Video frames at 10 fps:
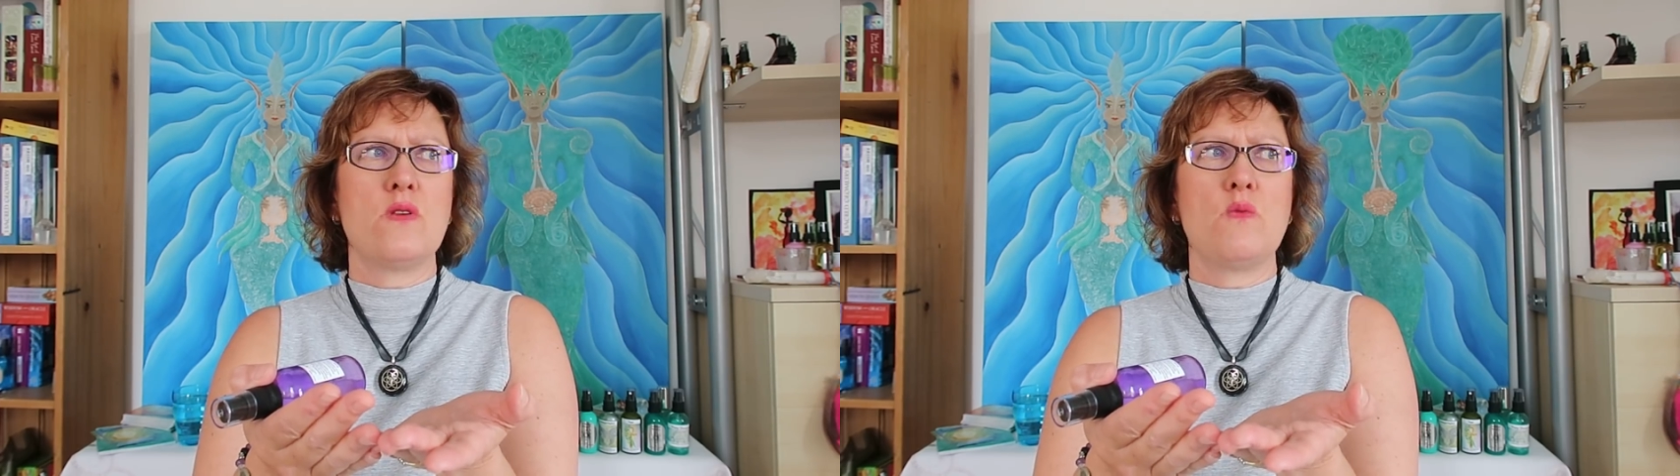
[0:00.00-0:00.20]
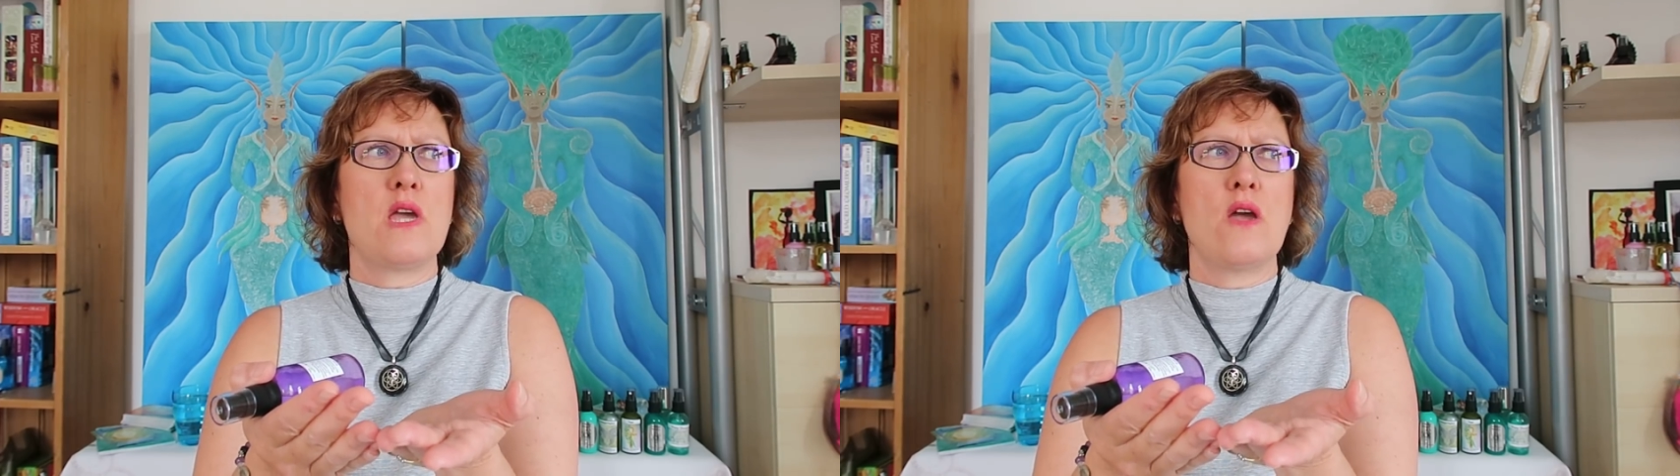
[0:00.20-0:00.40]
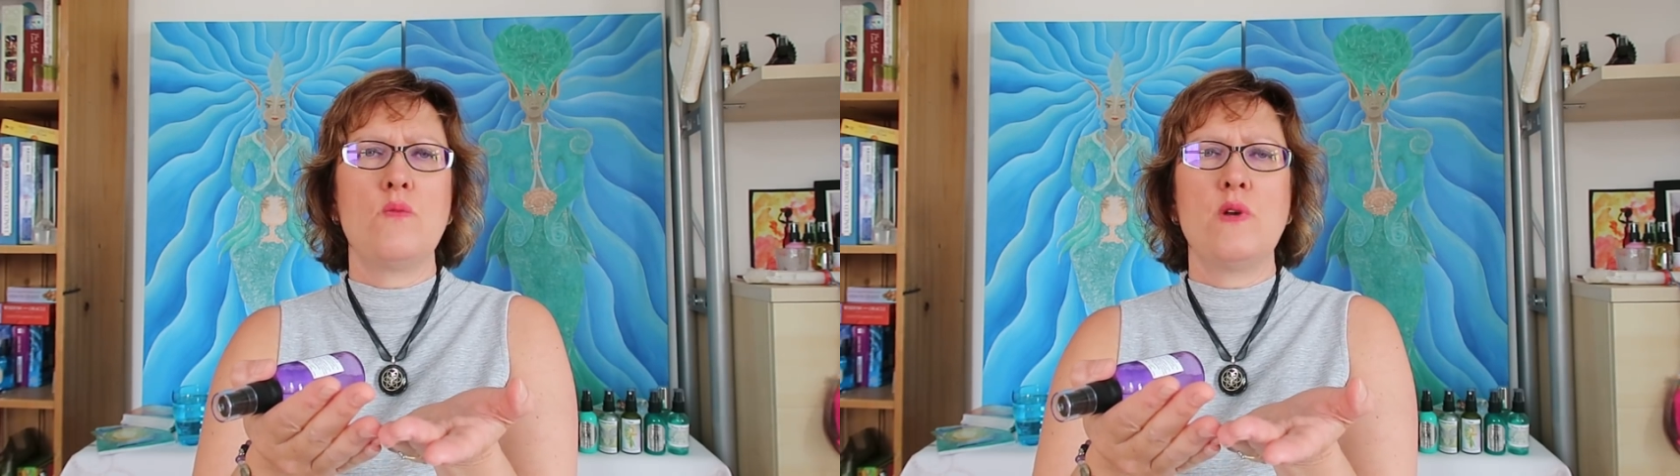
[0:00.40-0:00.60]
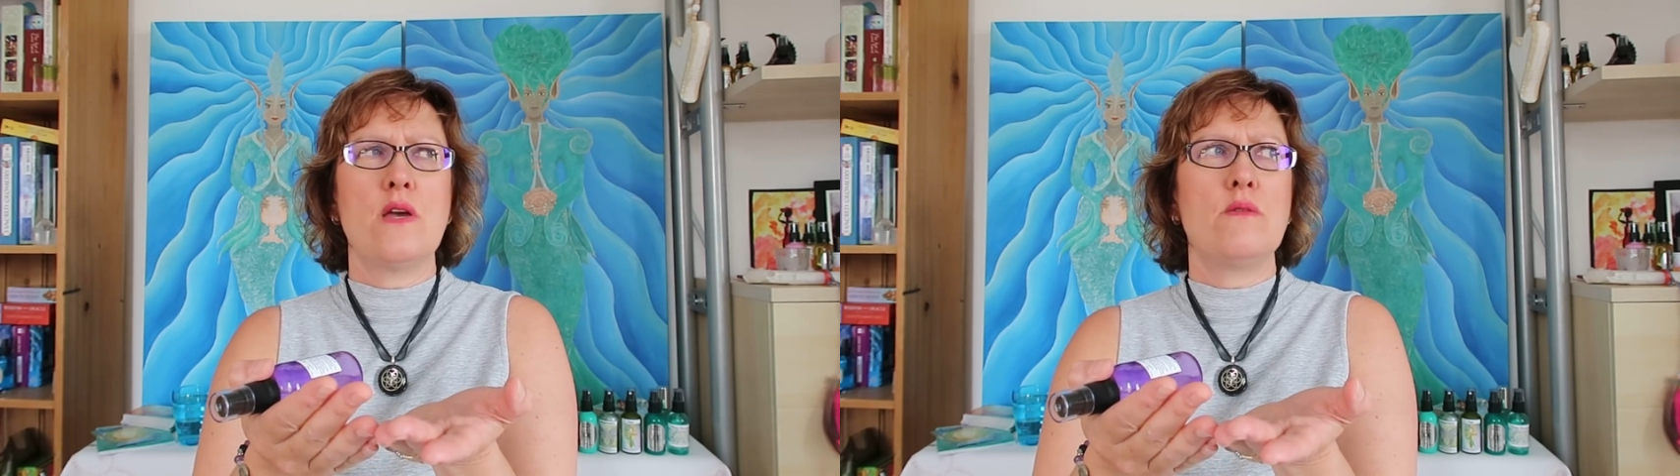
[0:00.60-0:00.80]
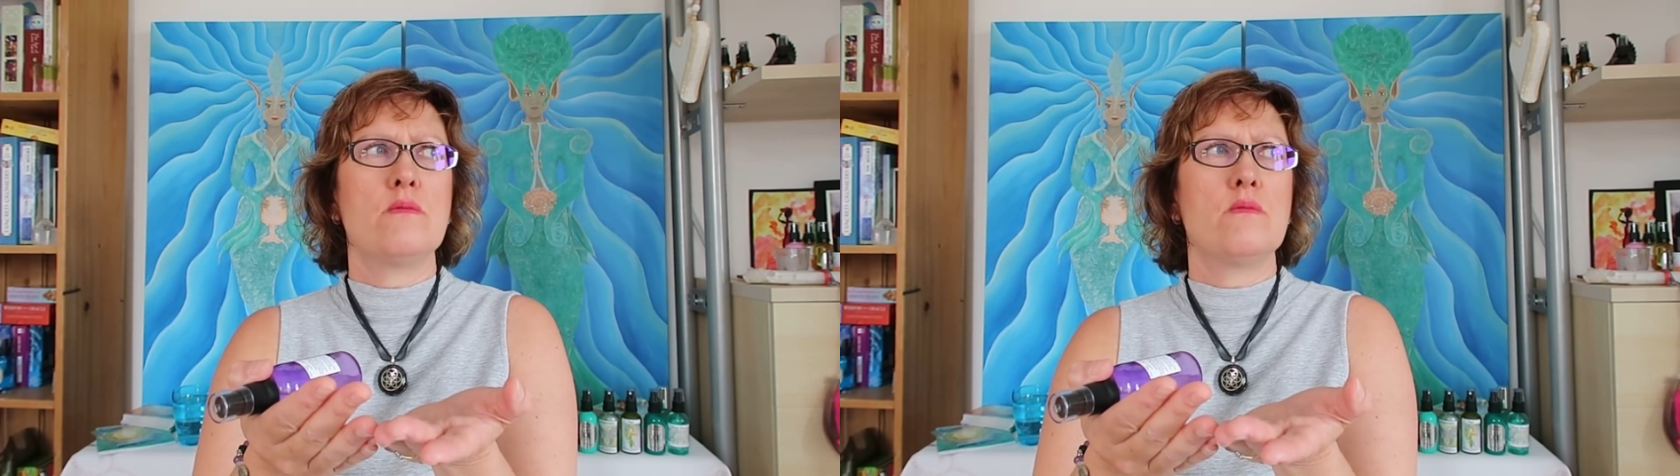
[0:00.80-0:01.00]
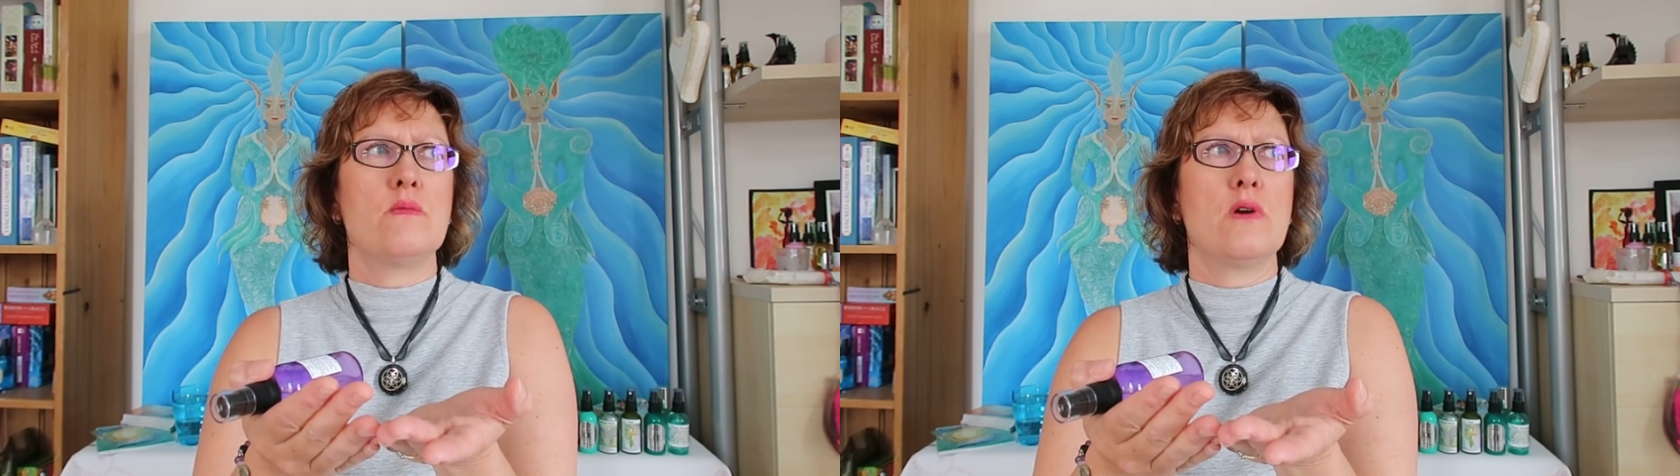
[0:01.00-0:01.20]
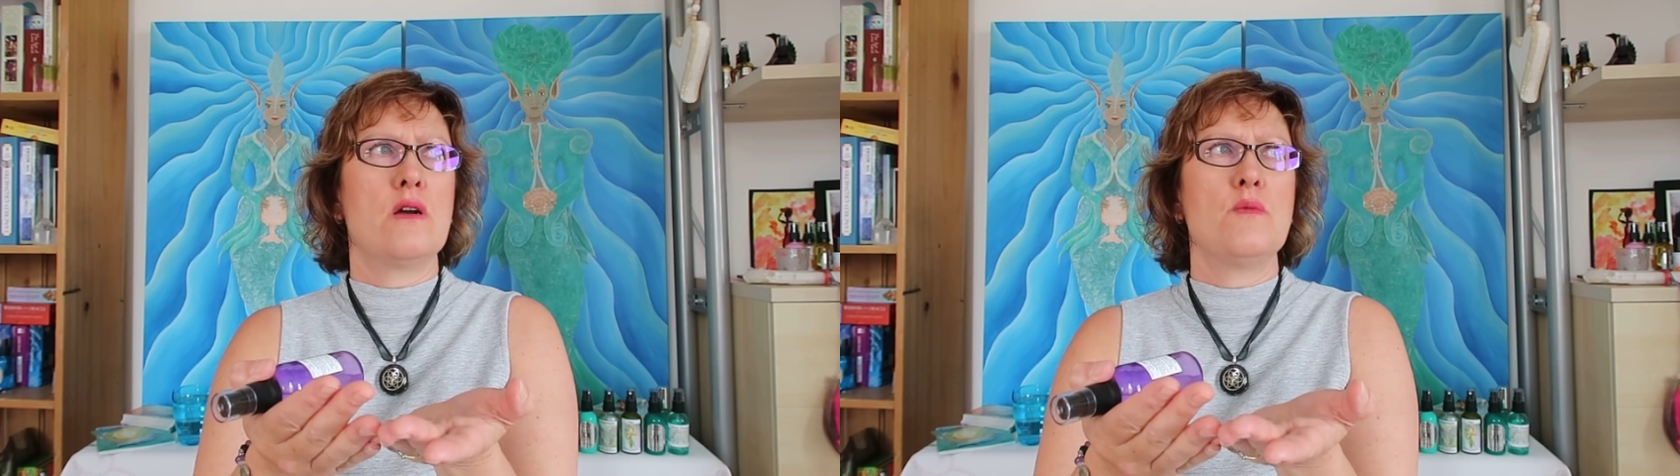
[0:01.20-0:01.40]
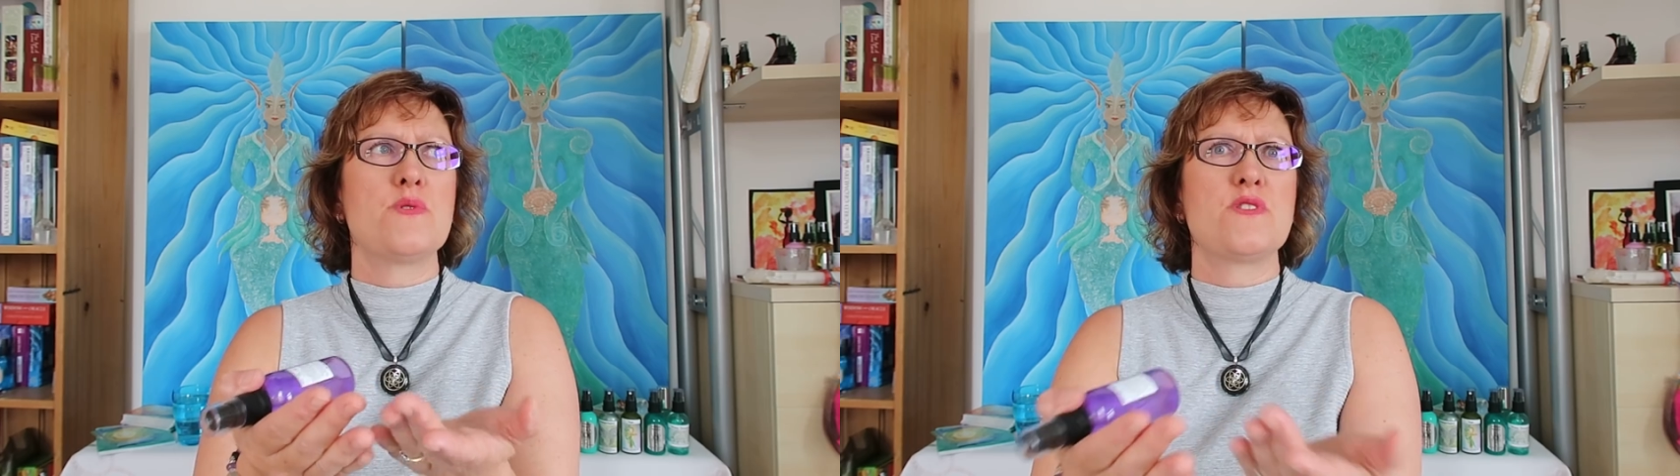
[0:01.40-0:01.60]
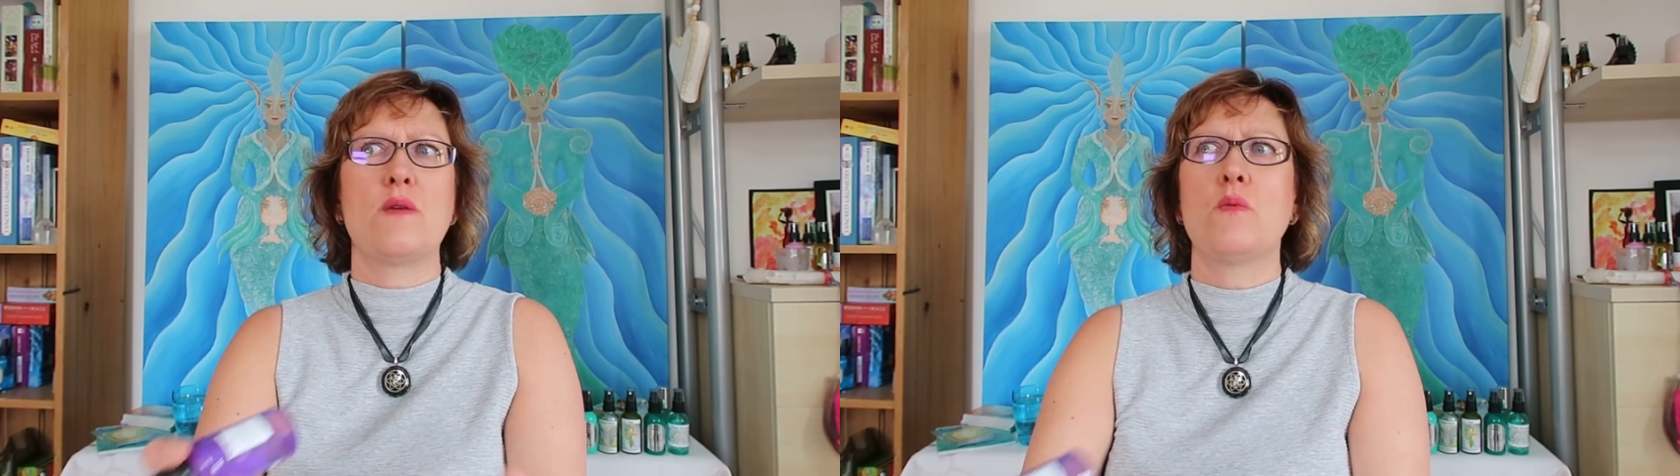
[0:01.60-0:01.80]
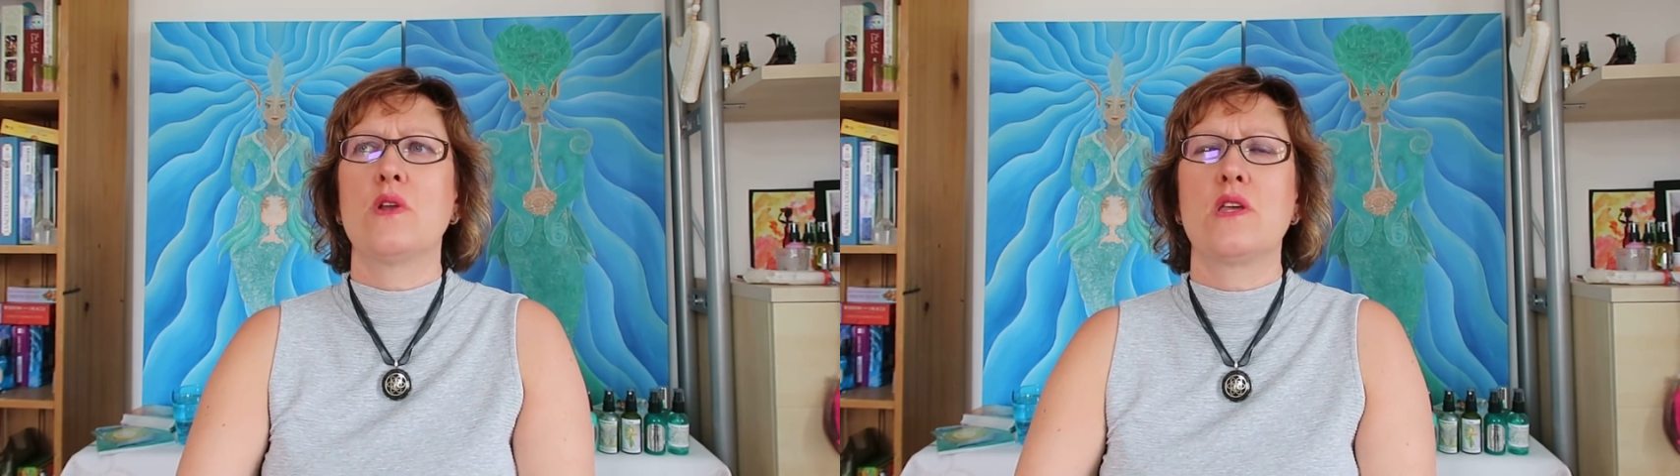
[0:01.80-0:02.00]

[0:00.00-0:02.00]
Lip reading: I almost say we